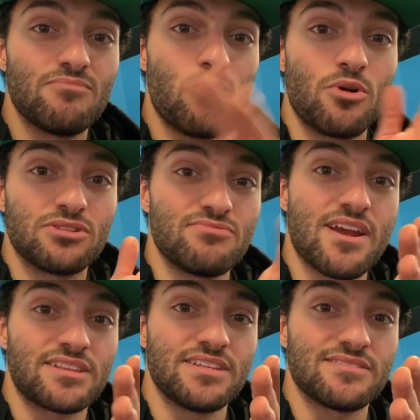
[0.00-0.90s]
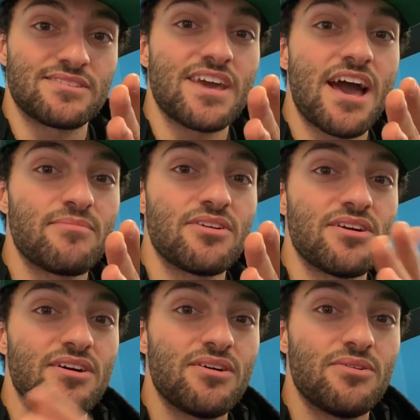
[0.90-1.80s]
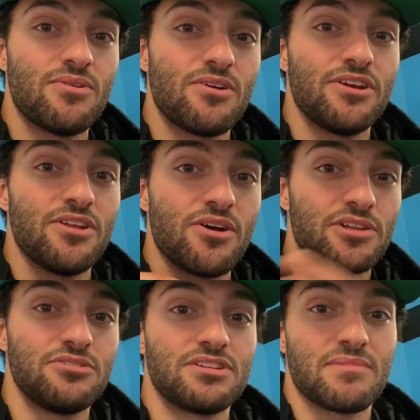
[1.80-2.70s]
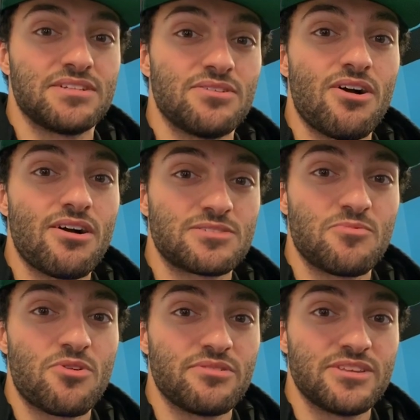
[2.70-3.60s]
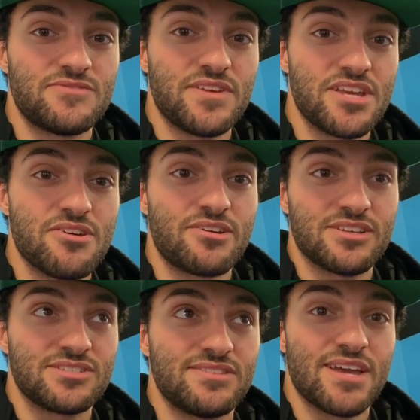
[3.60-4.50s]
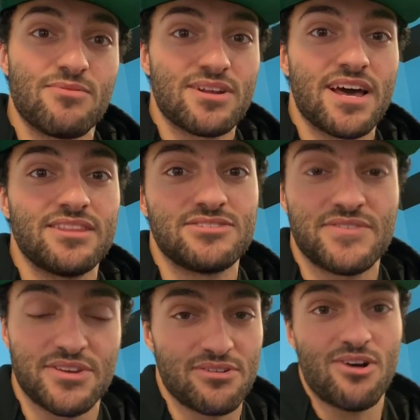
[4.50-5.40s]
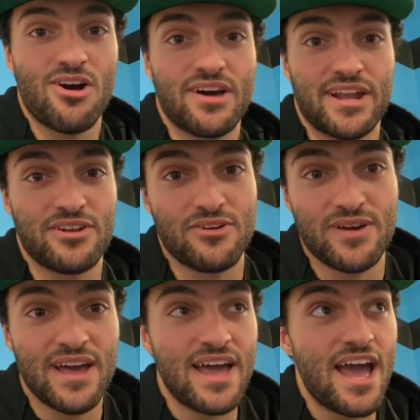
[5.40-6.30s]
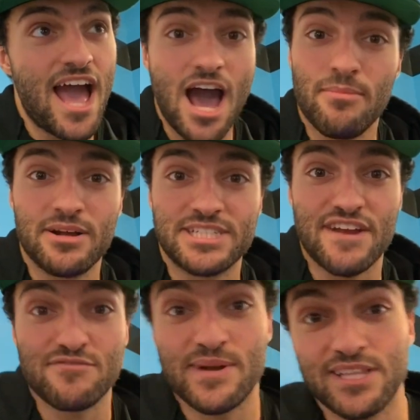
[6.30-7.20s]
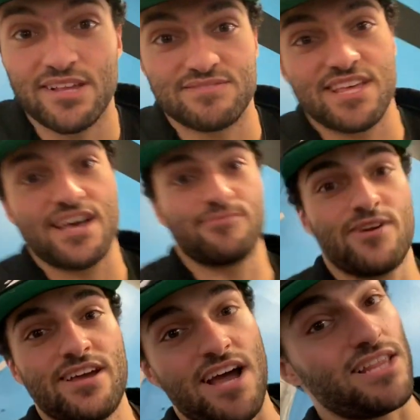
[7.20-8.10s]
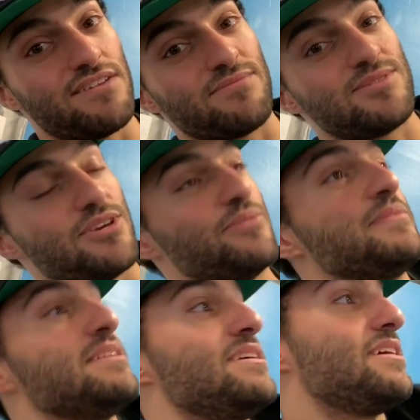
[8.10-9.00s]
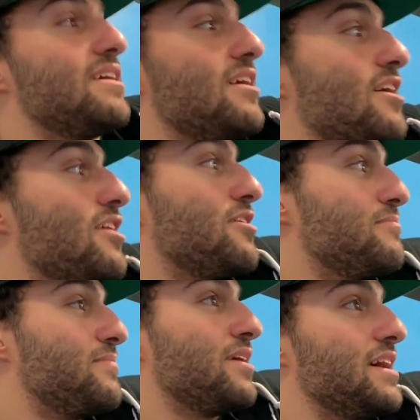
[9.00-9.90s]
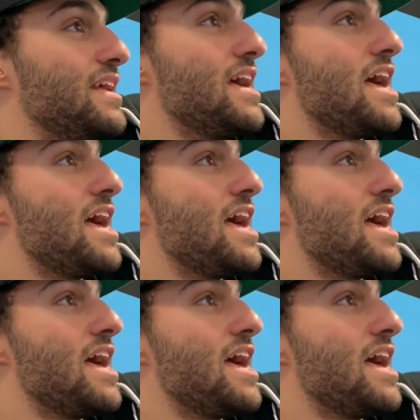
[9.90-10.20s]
more directly to the camera or, you know, including my dogs more in this video because they were not in this video at all, and I know how much everybody loves them, right? I love them too. But